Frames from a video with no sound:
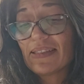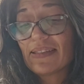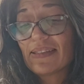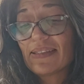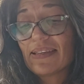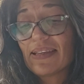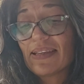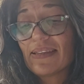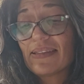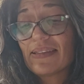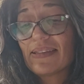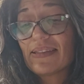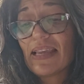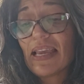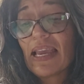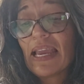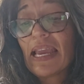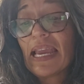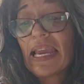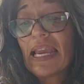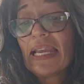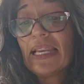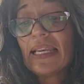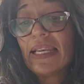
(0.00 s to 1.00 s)
says,
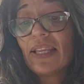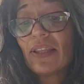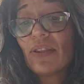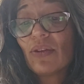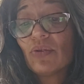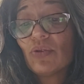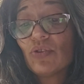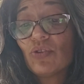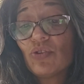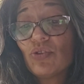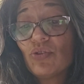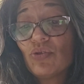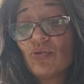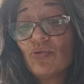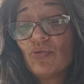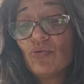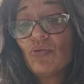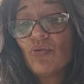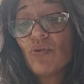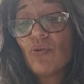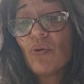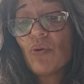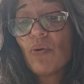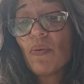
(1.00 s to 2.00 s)
neither do
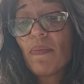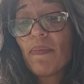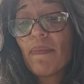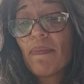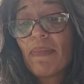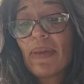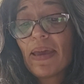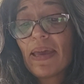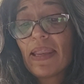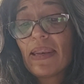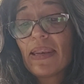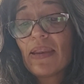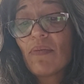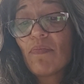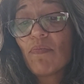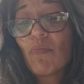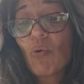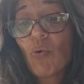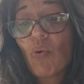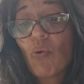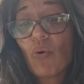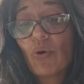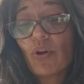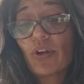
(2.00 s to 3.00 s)
men
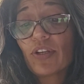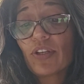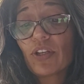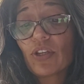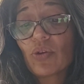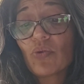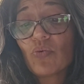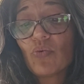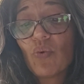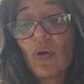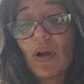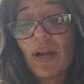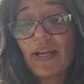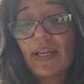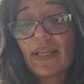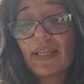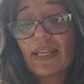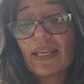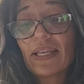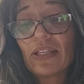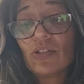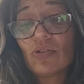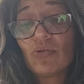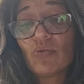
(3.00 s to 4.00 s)
pour new wine
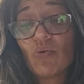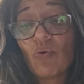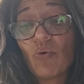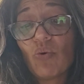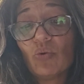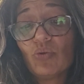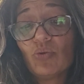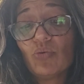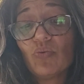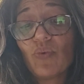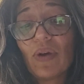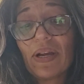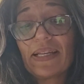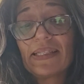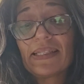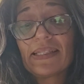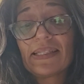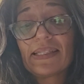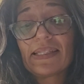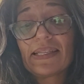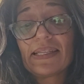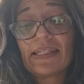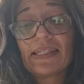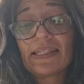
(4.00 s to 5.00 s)
into old
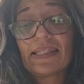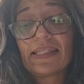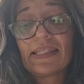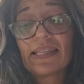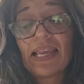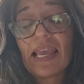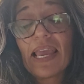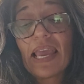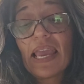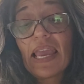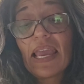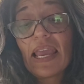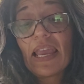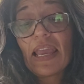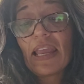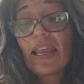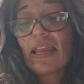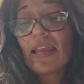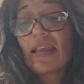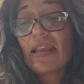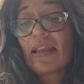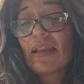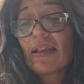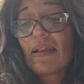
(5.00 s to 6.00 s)
wineskins.
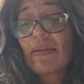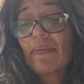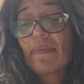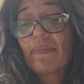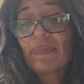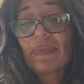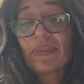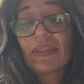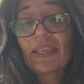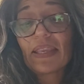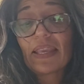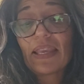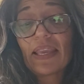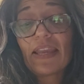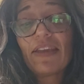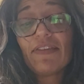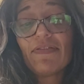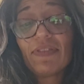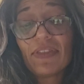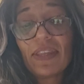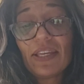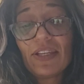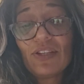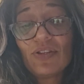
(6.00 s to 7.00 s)

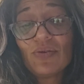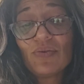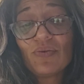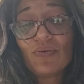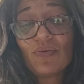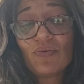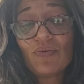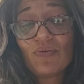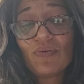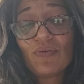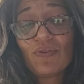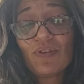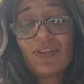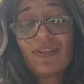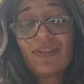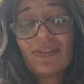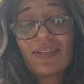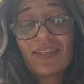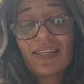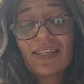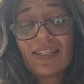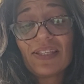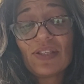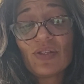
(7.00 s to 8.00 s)
If they do, the
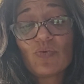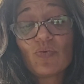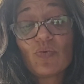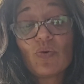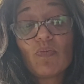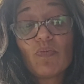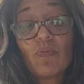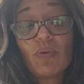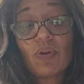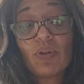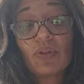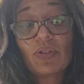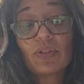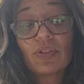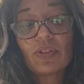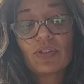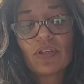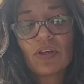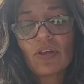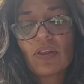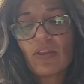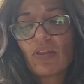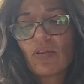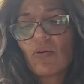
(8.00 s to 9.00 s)
skins will burst,
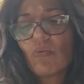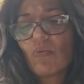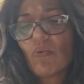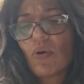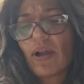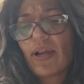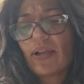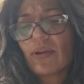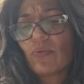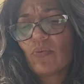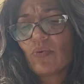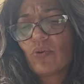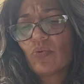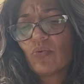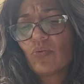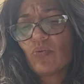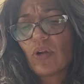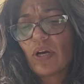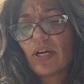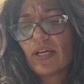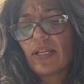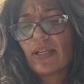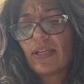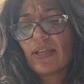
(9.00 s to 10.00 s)
the wine will
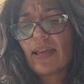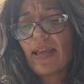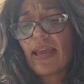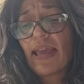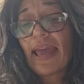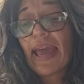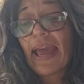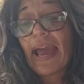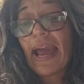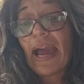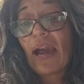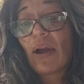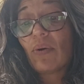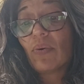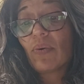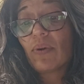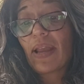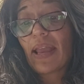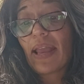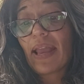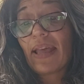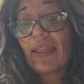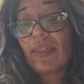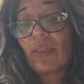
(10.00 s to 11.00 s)
rot out,
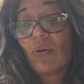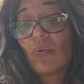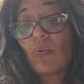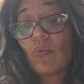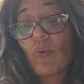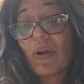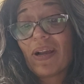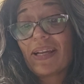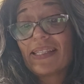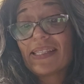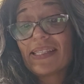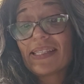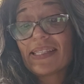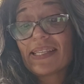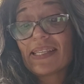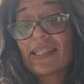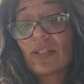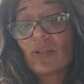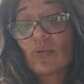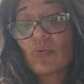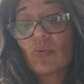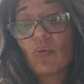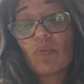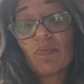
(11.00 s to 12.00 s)
and the
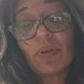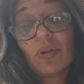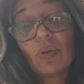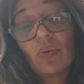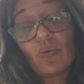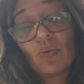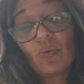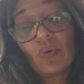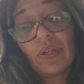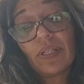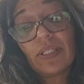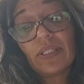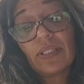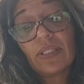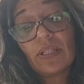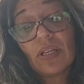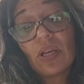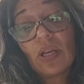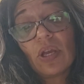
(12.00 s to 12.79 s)
wineskins will be ruined.